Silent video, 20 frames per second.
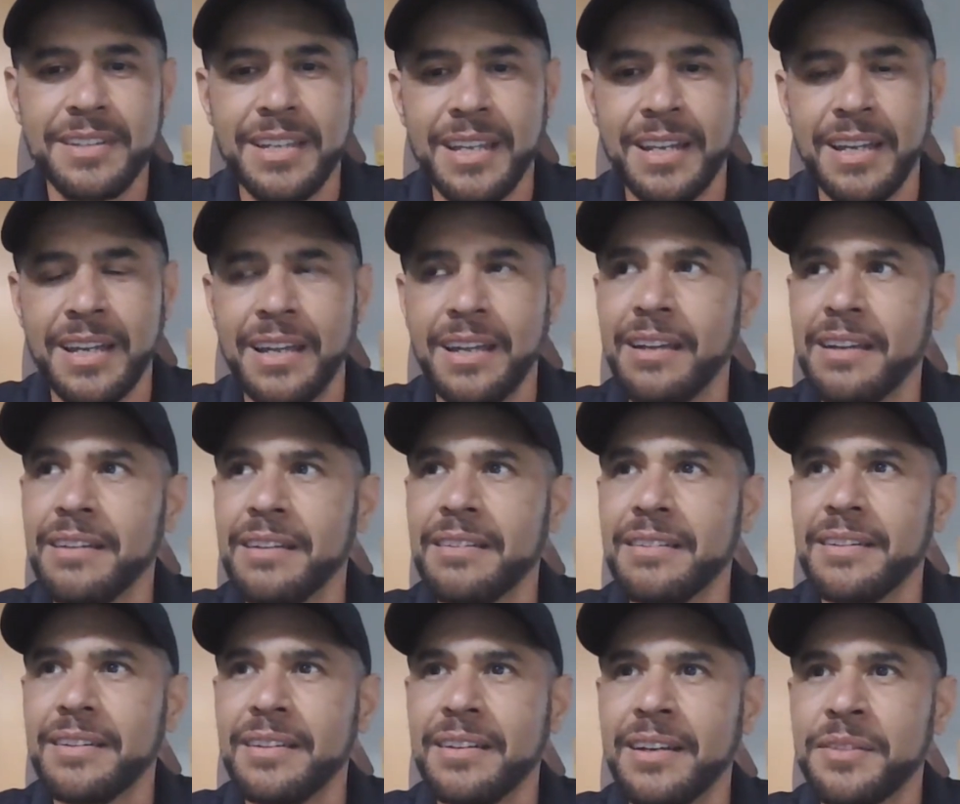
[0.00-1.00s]
And I
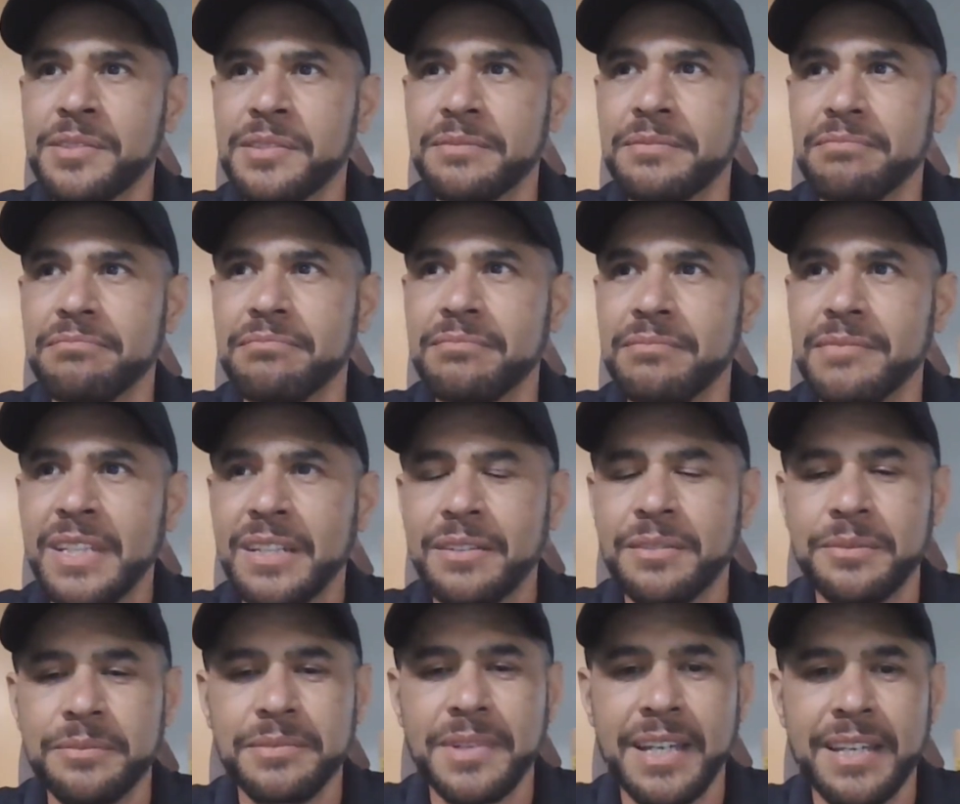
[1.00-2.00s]
was,
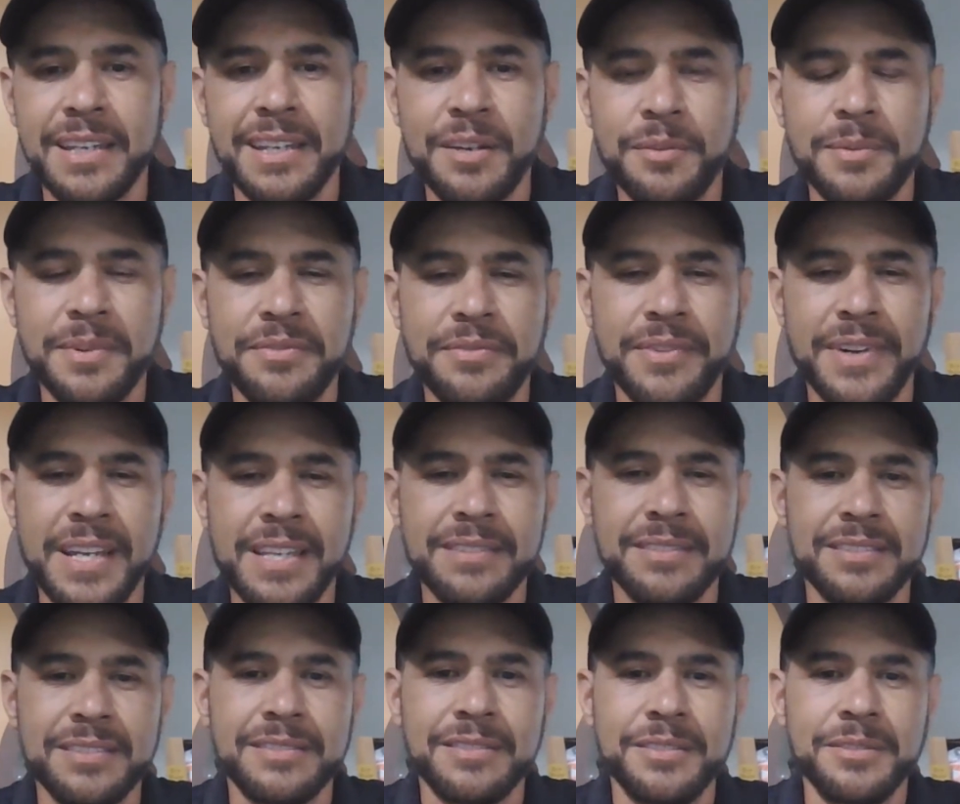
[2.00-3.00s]
hanging out with my
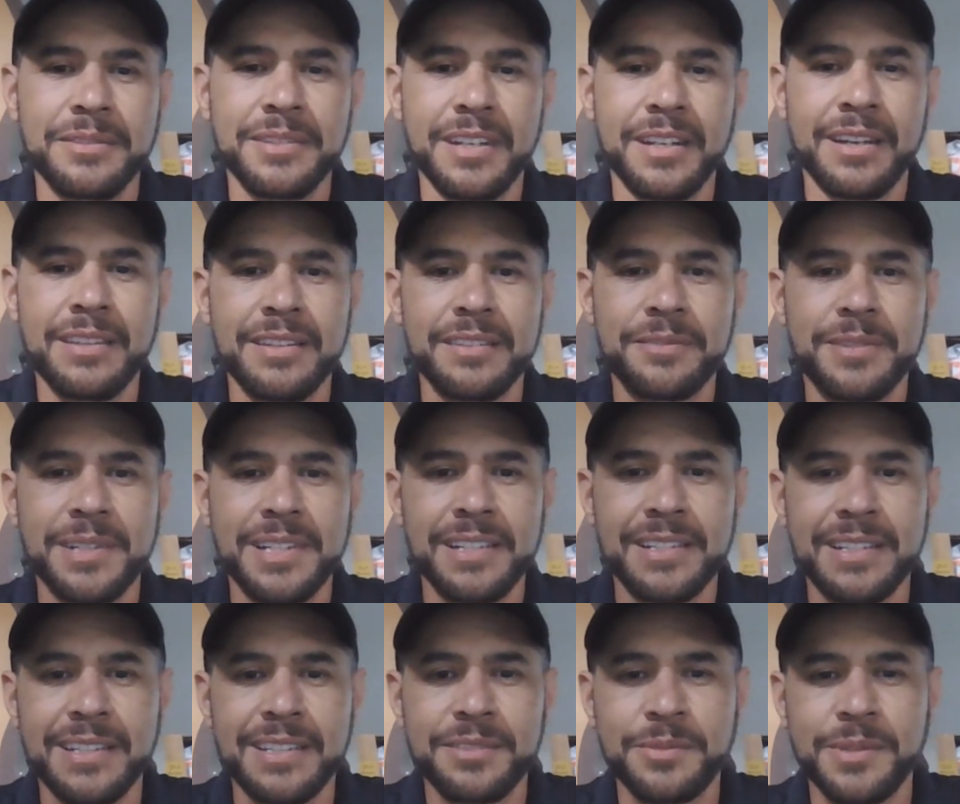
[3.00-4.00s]
friends, just doing nothing
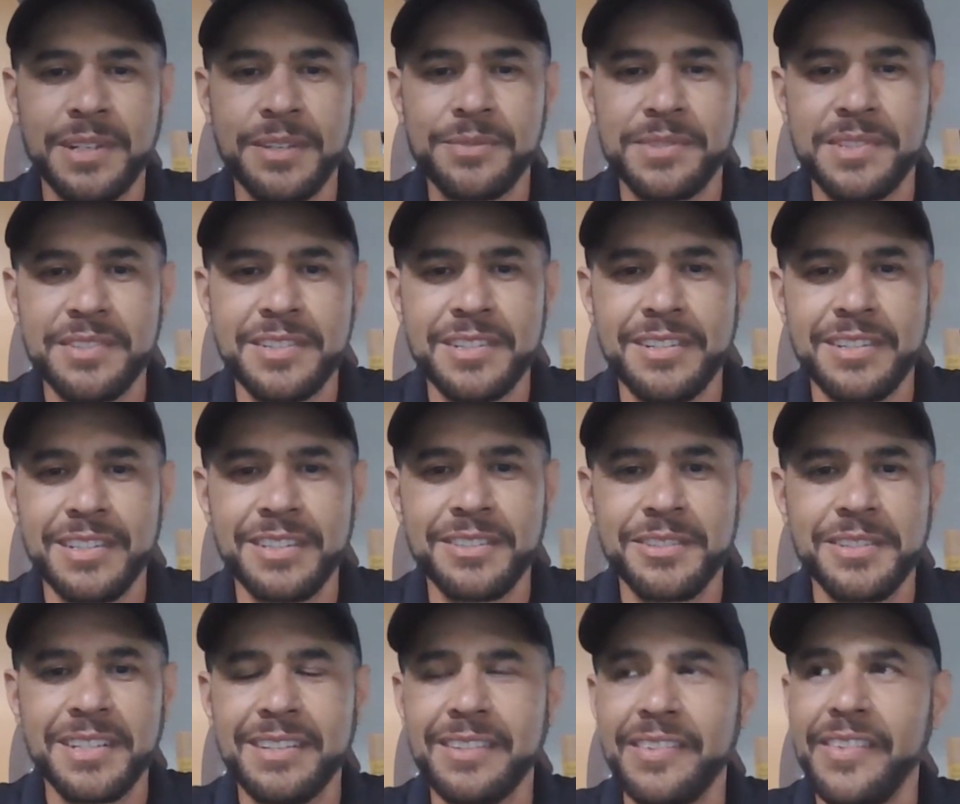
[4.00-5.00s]
really. That's what I was enjoying
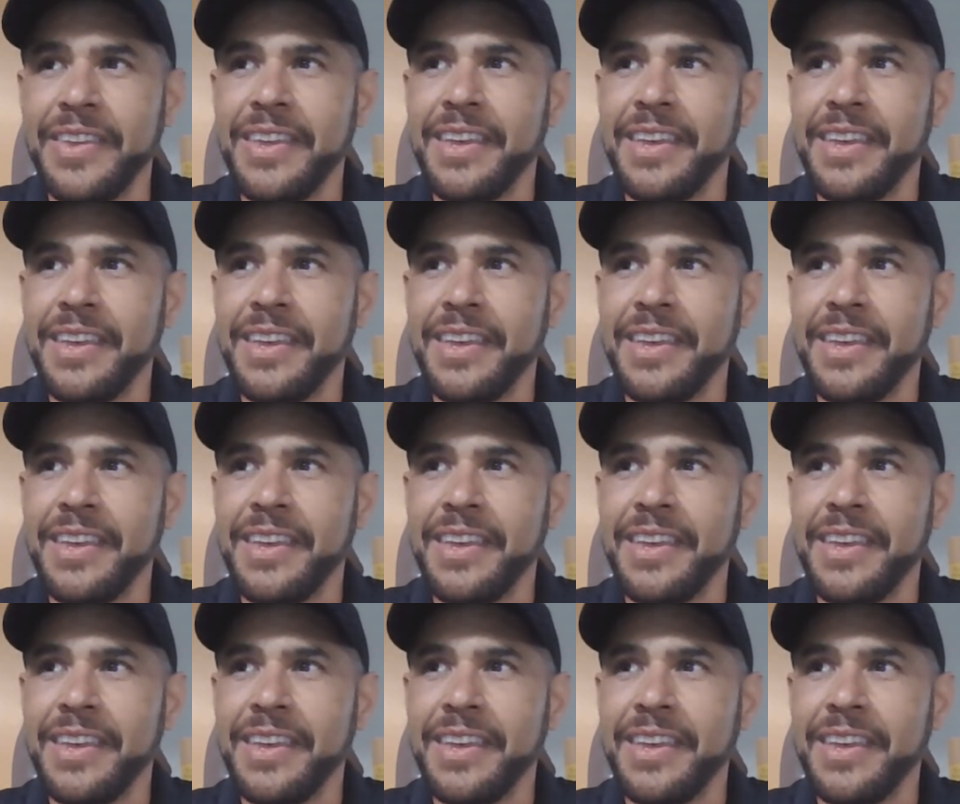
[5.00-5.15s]
doing.